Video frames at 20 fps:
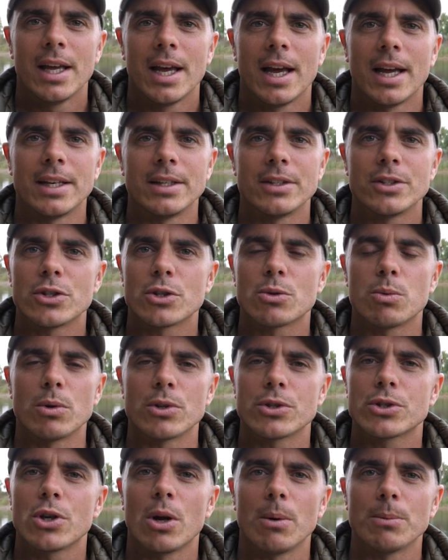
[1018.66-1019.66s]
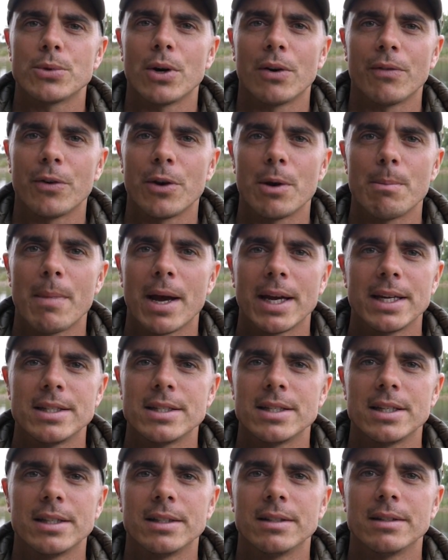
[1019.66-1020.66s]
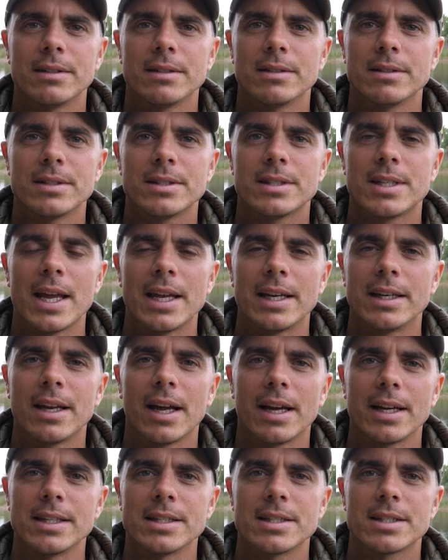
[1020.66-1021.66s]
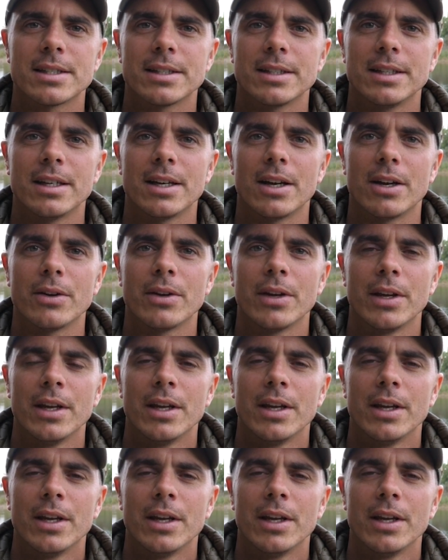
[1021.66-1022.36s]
and just what's topped off an amazing 10 days, you know.